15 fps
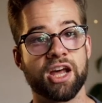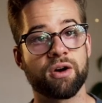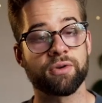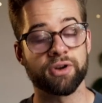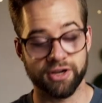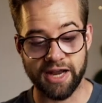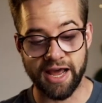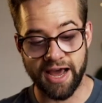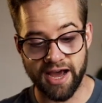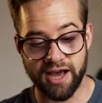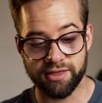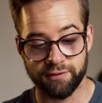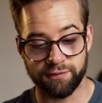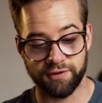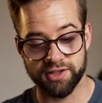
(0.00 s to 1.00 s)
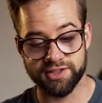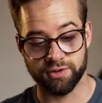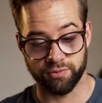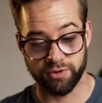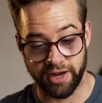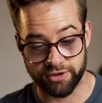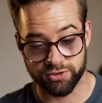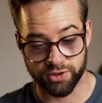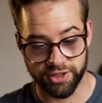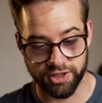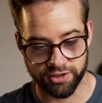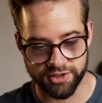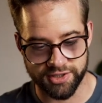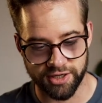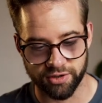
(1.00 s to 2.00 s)
now we're gonna add the fields that we're actually
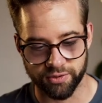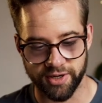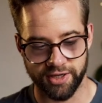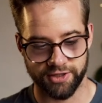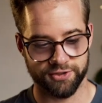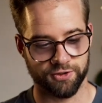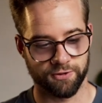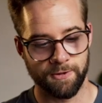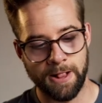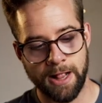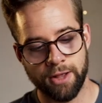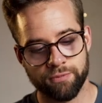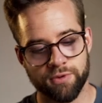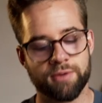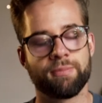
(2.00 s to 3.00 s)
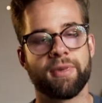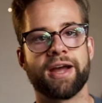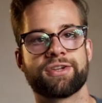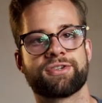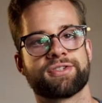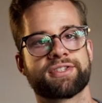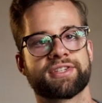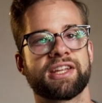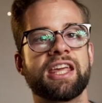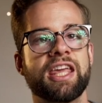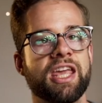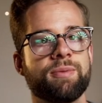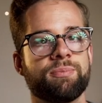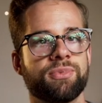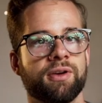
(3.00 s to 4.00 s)
gonna generate. So we might just
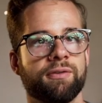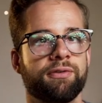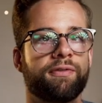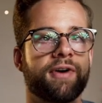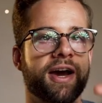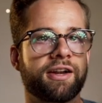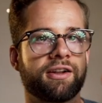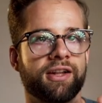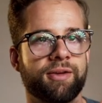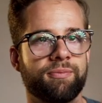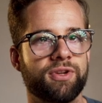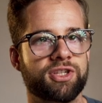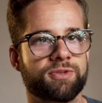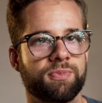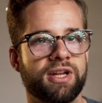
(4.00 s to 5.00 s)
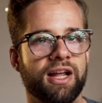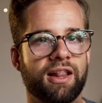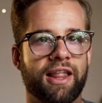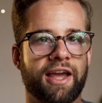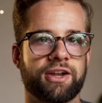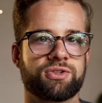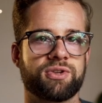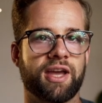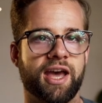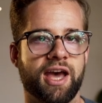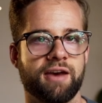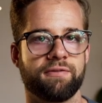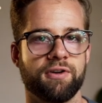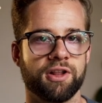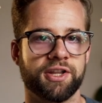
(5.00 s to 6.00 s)
keep the final image, but I like to
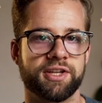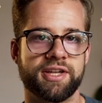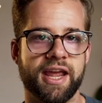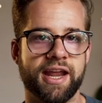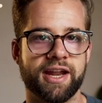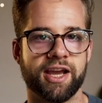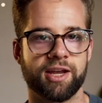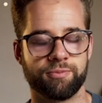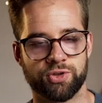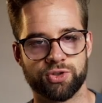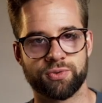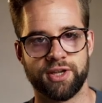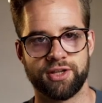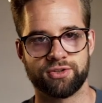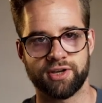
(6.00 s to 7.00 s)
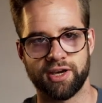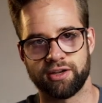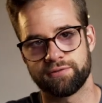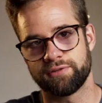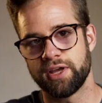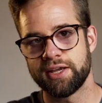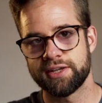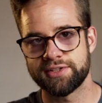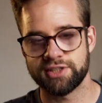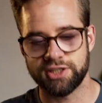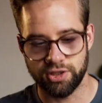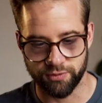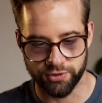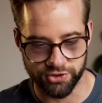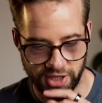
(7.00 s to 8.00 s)
have all the data in between to kind of
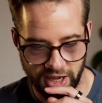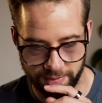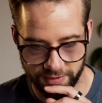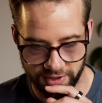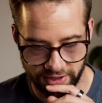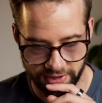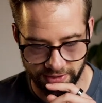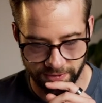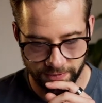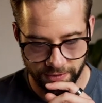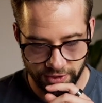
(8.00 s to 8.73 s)
see what's happening there.